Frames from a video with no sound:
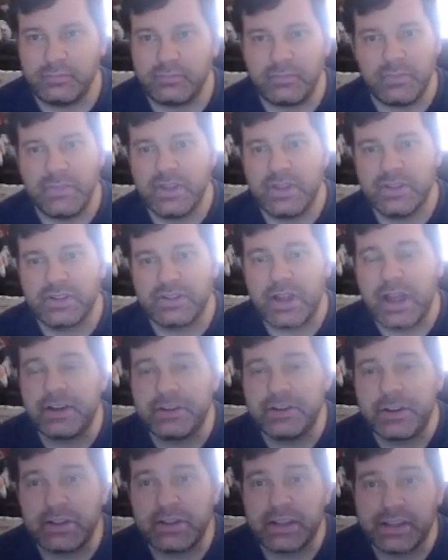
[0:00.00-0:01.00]
So I don't
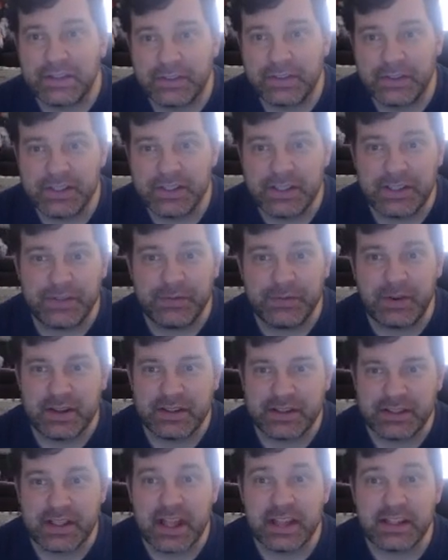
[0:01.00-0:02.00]
know, this is fun. It's
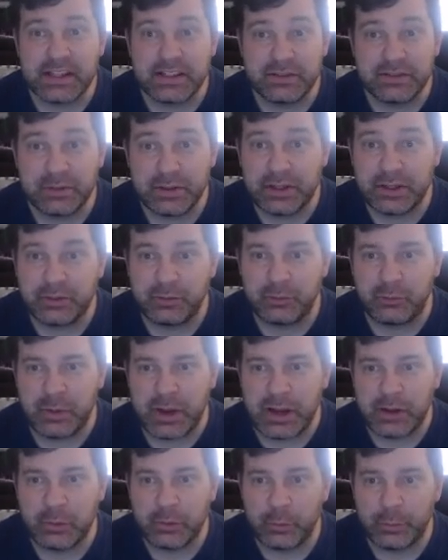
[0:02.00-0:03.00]
not necessarily great
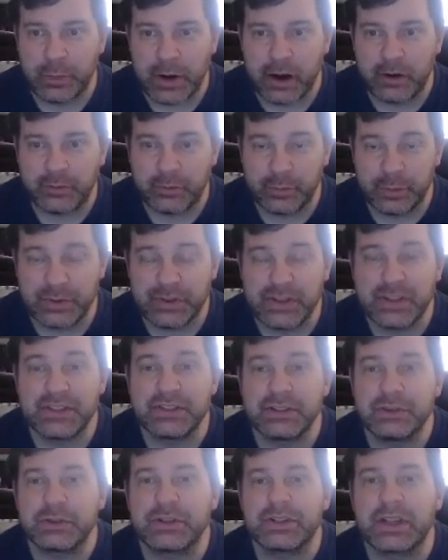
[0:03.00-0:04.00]
or powerful, but this
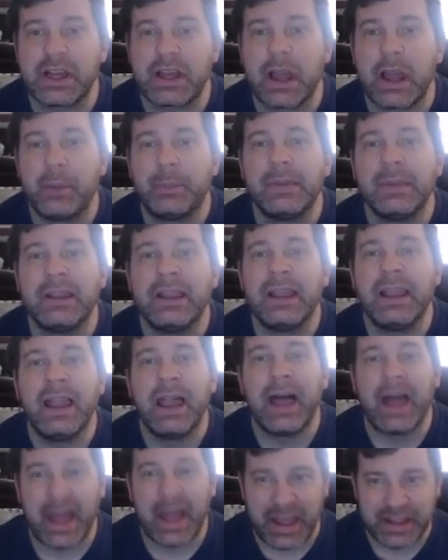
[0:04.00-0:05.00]
looks like a
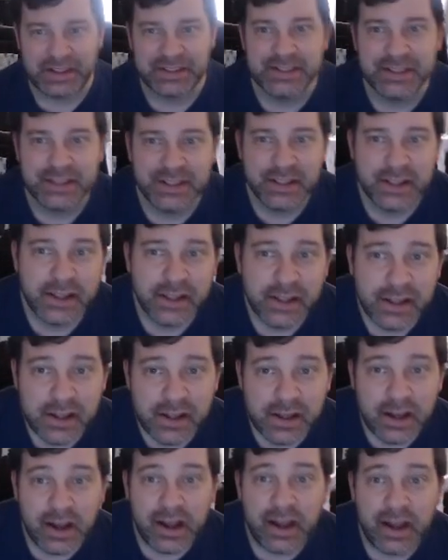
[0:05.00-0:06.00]
blast.
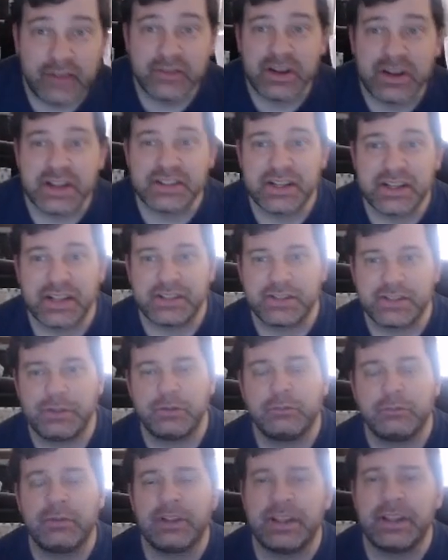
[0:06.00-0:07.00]
I haven't had a chance to
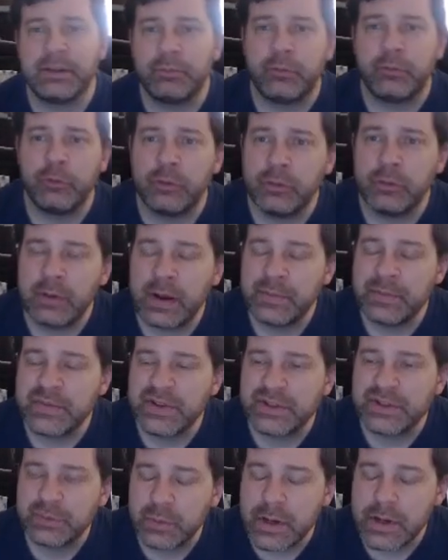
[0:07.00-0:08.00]
really brew around this
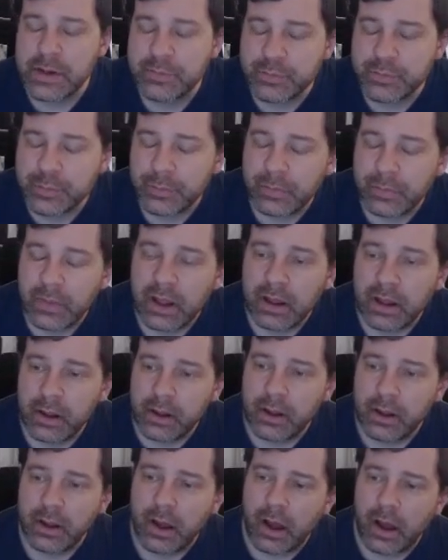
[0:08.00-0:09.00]
one.
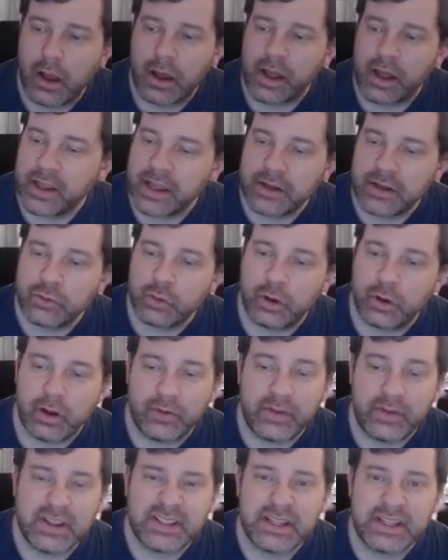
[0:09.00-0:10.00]
Again, nor have I
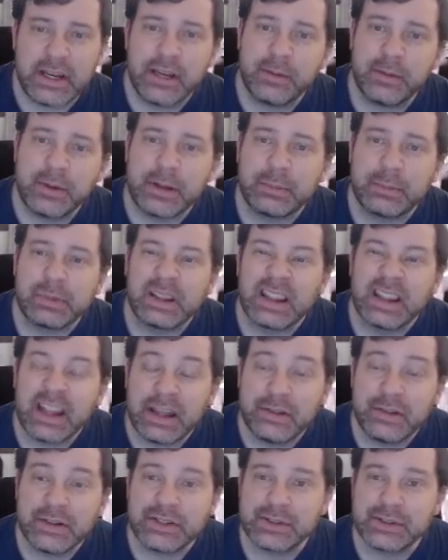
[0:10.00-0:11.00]
seen anybody play
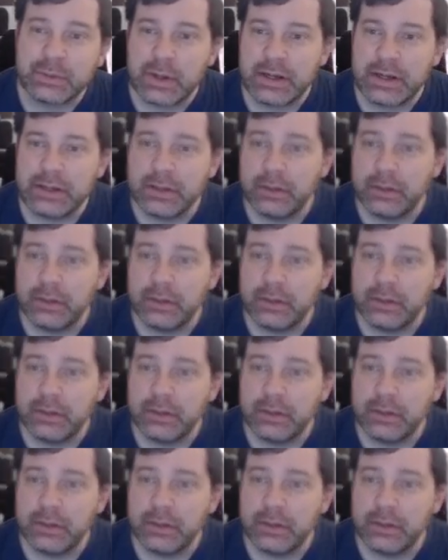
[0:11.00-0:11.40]
this one.